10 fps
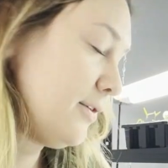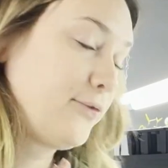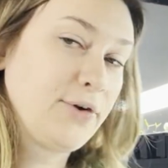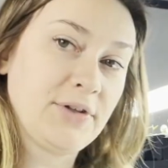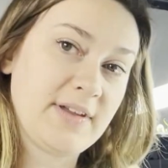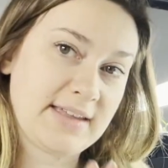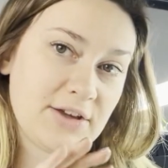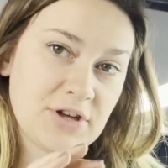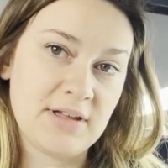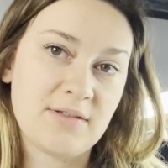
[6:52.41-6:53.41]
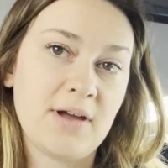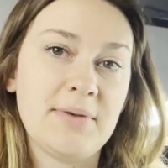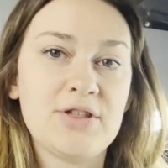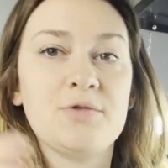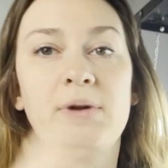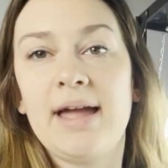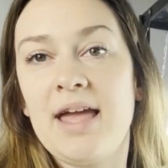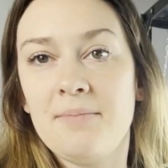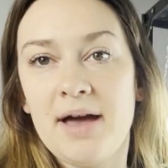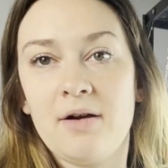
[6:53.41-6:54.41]
Fertilization. So I mentioned when I
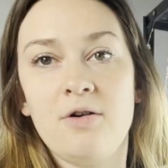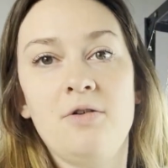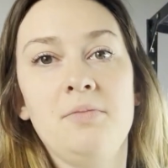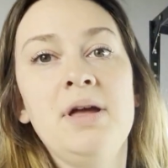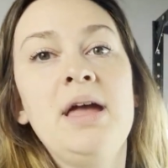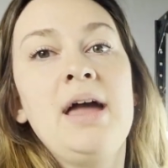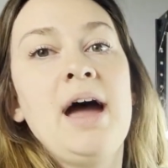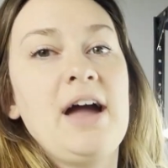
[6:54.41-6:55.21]
came back home, I